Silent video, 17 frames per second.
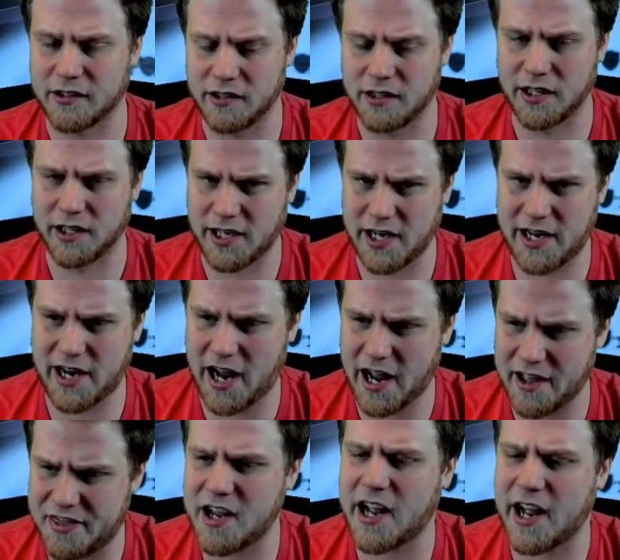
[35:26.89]
Like, I
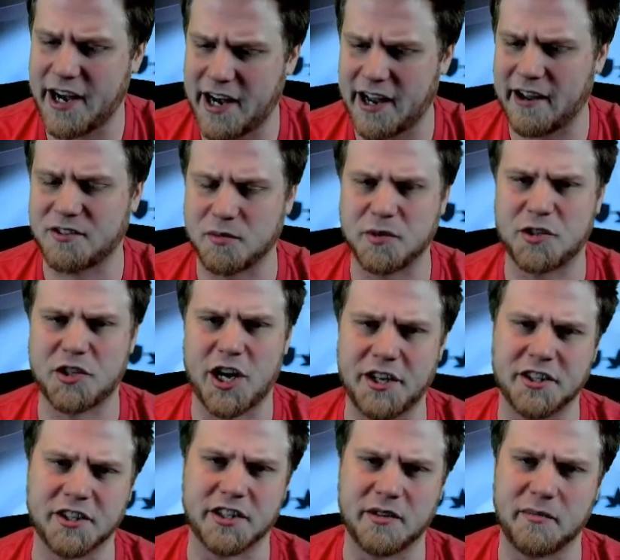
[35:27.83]
think I'd have some
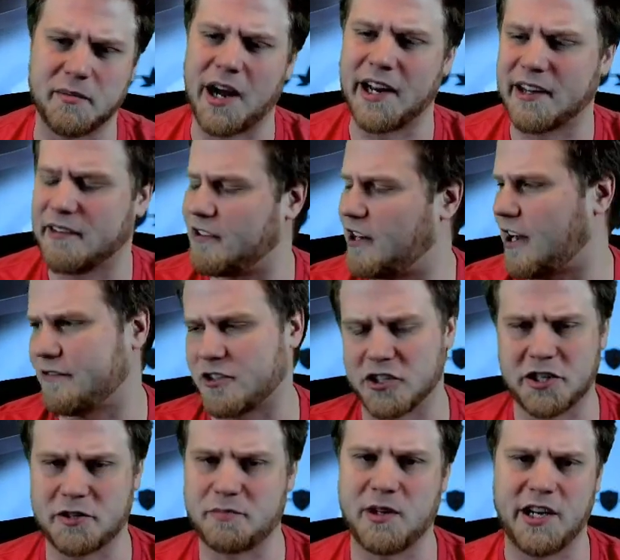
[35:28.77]
changes in mind, even after
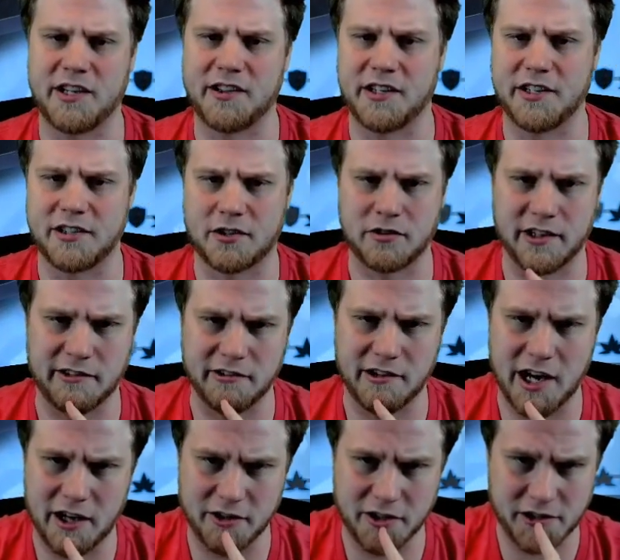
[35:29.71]
just playing these 3
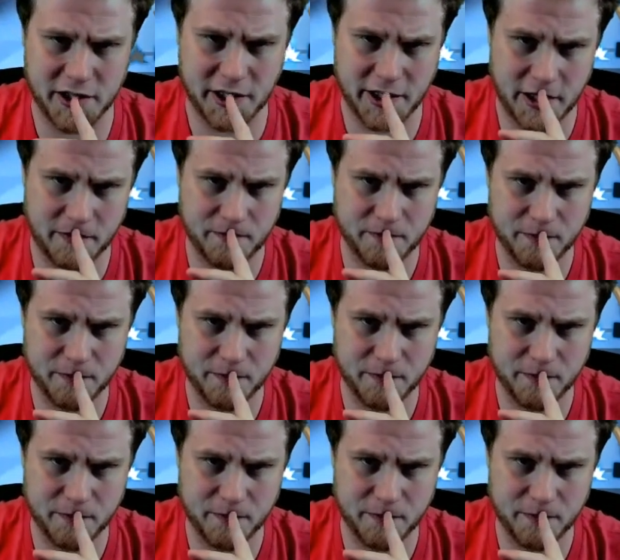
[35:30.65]
rounds, you know?